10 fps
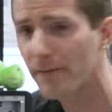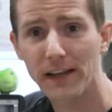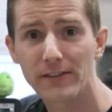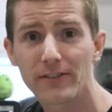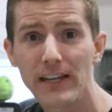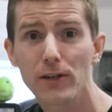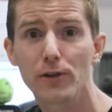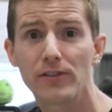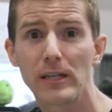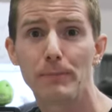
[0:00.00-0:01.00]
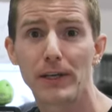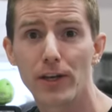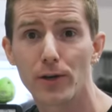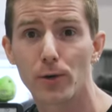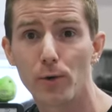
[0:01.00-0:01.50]
of a single
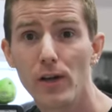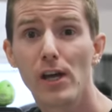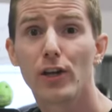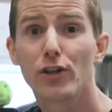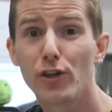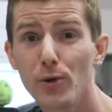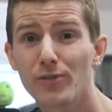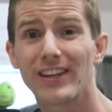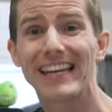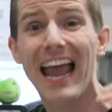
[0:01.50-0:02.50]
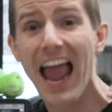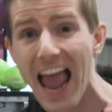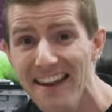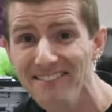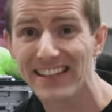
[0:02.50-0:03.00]
CPU using
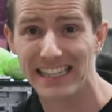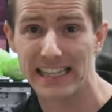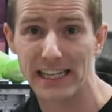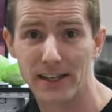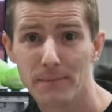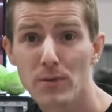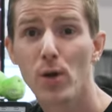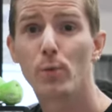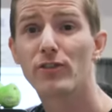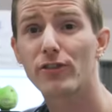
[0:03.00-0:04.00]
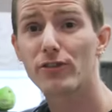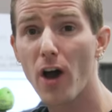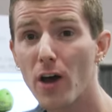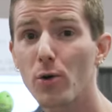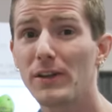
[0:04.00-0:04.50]
NVLink, which is
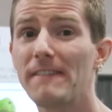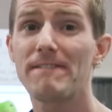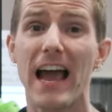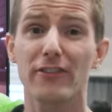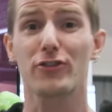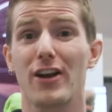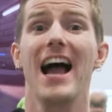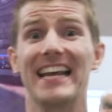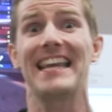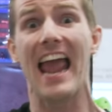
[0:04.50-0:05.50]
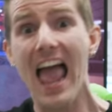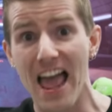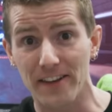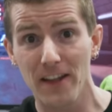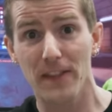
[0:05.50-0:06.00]
not only faster
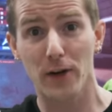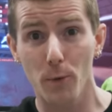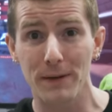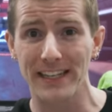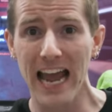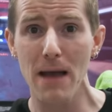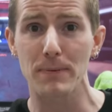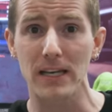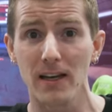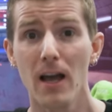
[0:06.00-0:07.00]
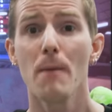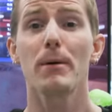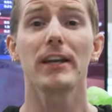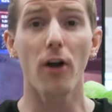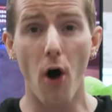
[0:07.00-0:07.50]
again than OpenCAPI,
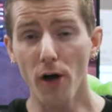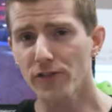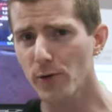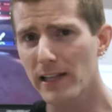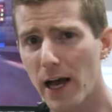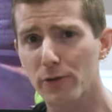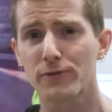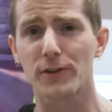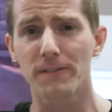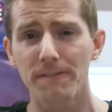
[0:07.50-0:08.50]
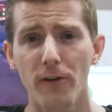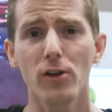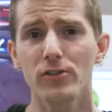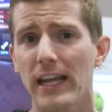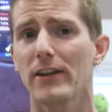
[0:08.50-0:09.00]
but it also allows for
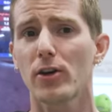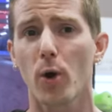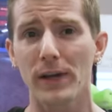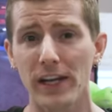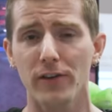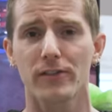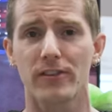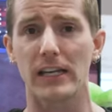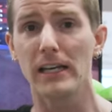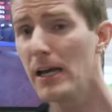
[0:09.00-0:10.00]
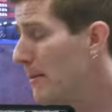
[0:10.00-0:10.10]
full data coherency